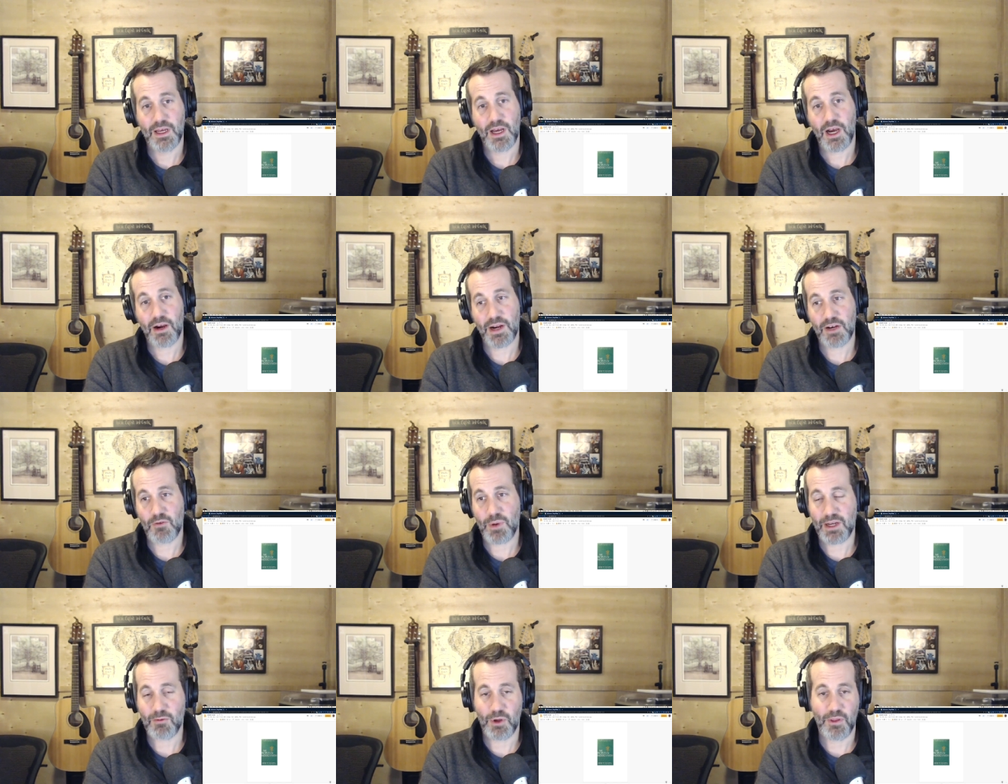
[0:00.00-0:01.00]
All right,
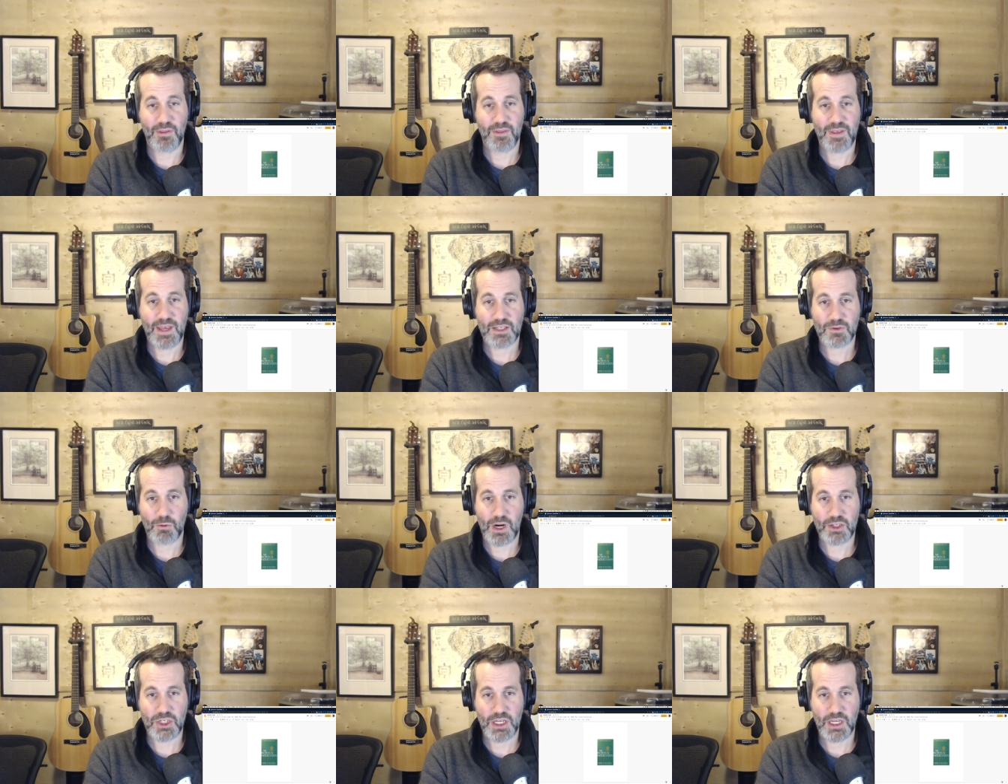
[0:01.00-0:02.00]
everybody. Well, thanks for
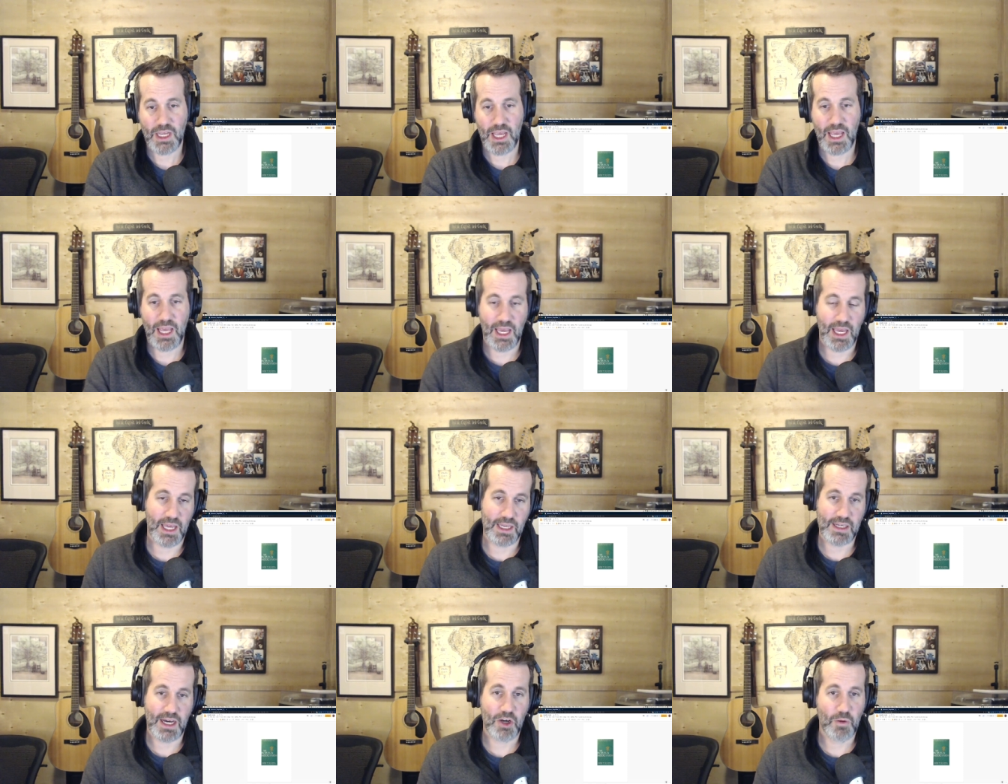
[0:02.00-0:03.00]
watching,
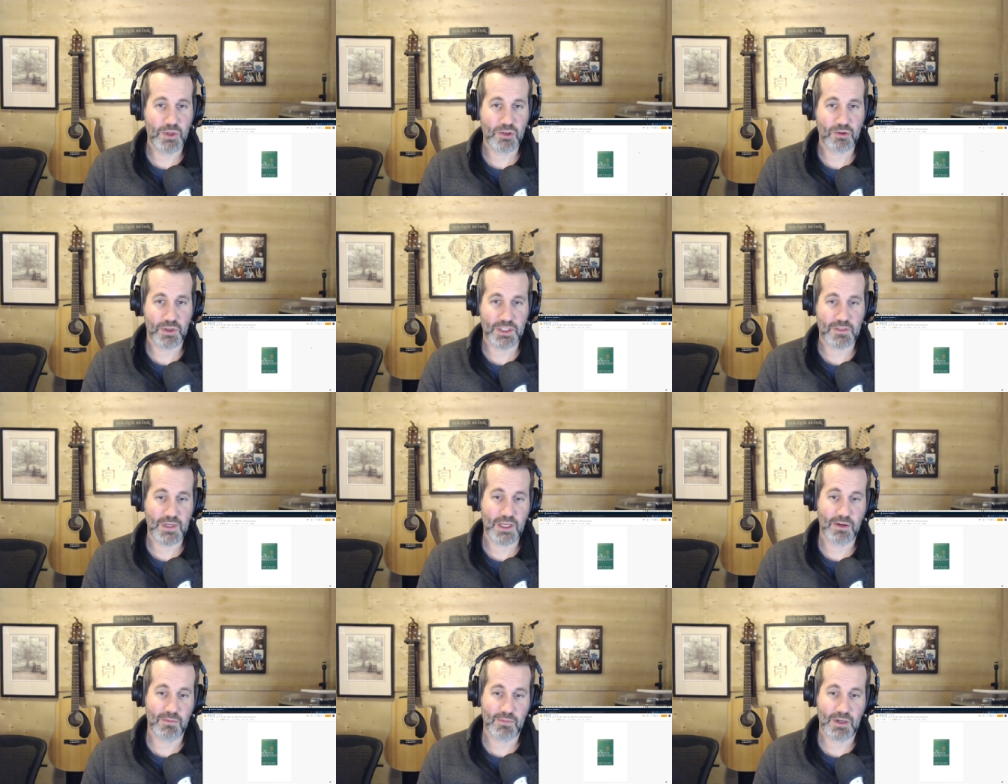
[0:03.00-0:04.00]
and I hope you enjoyed this
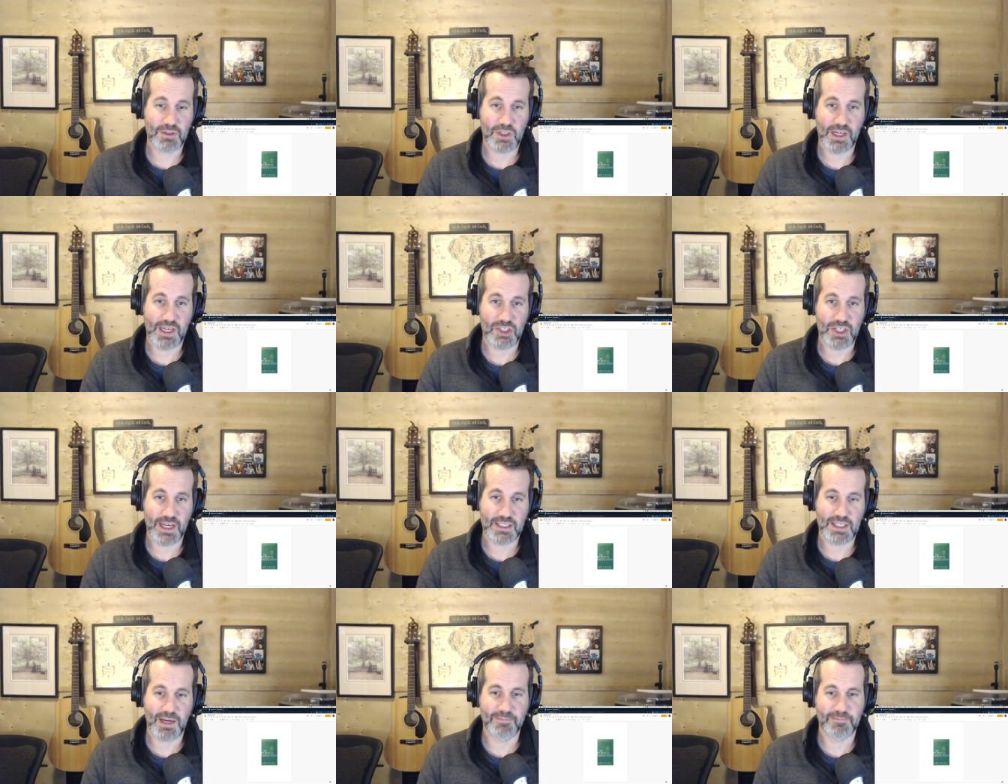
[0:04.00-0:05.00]
video. I'll talk at you next
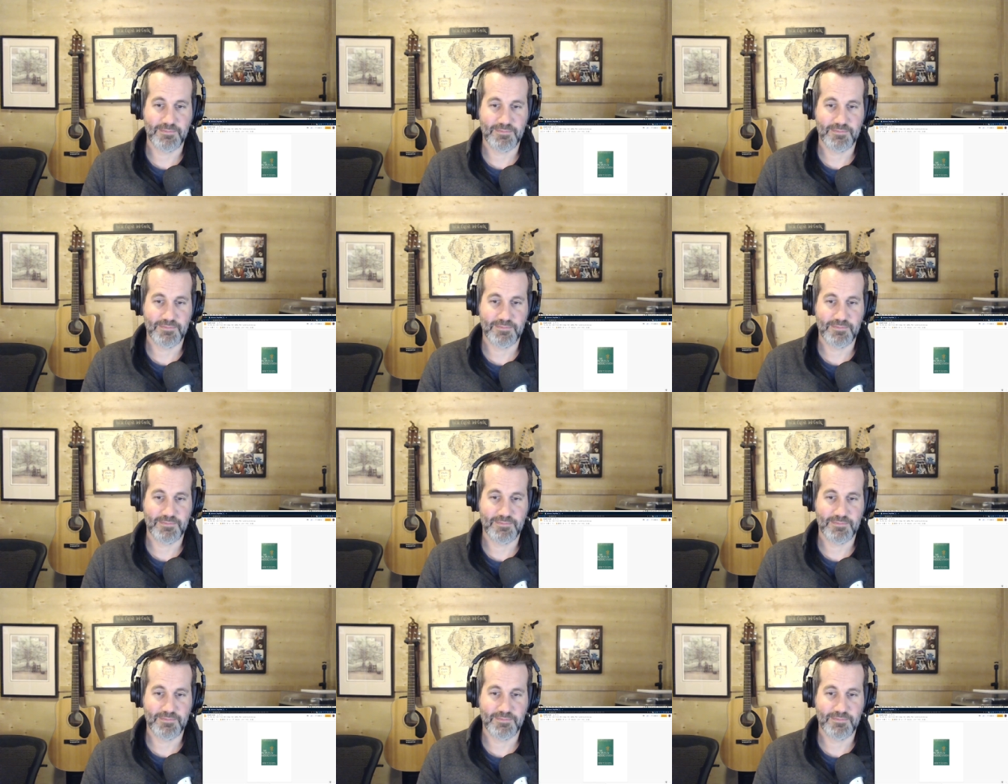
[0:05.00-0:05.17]
time.